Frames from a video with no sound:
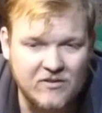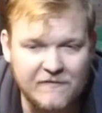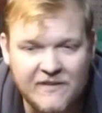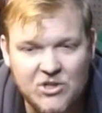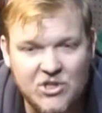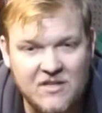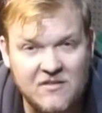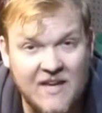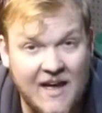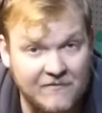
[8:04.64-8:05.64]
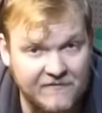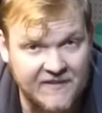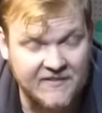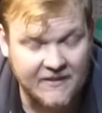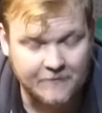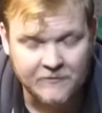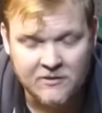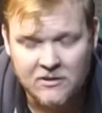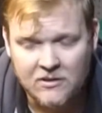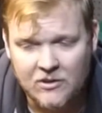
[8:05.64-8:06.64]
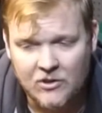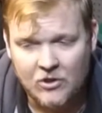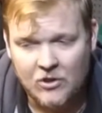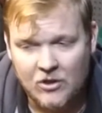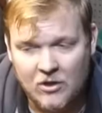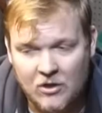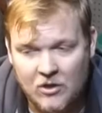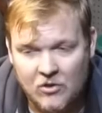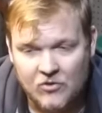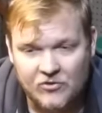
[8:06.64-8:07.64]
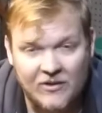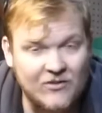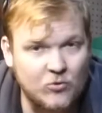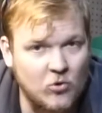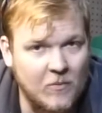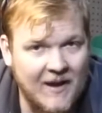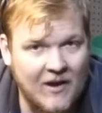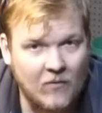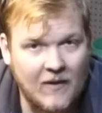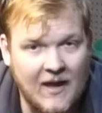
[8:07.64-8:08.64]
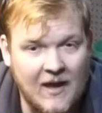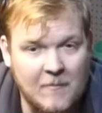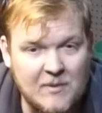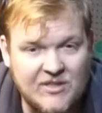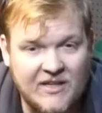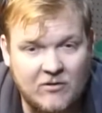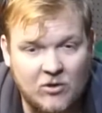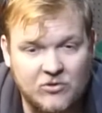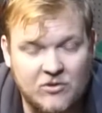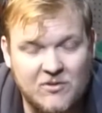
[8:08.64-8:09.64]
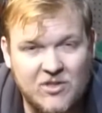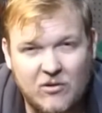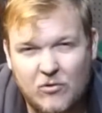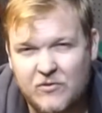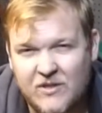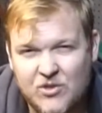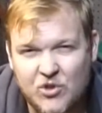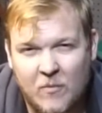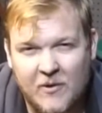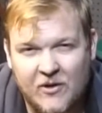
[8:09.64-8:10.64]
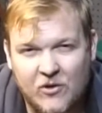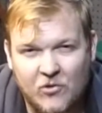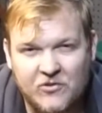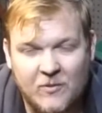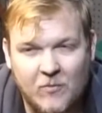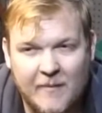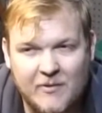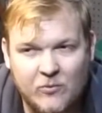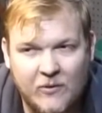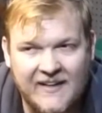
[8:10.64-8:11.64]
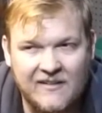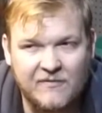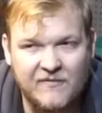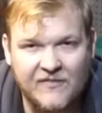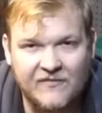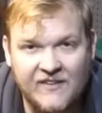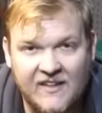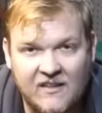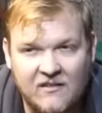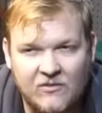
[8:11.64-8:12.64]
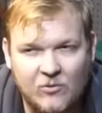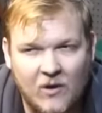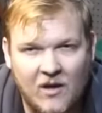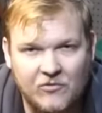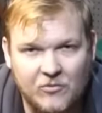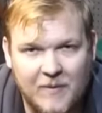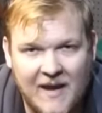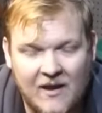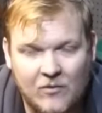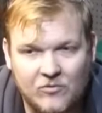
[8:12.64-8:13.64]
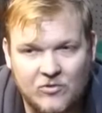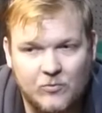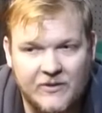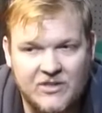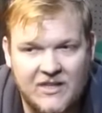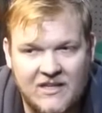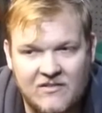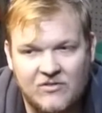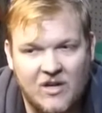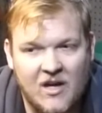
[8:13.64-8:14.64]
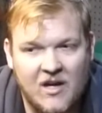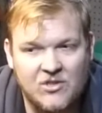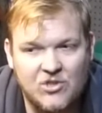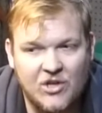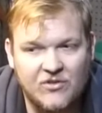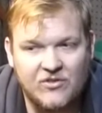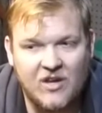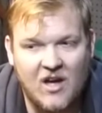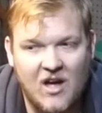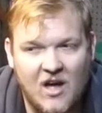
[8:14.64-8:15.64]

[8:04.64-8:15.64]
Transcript: finishes and fitting. So let's talk about materials. So the materials for this job are going to cost somewhere between £50 to £100, which is just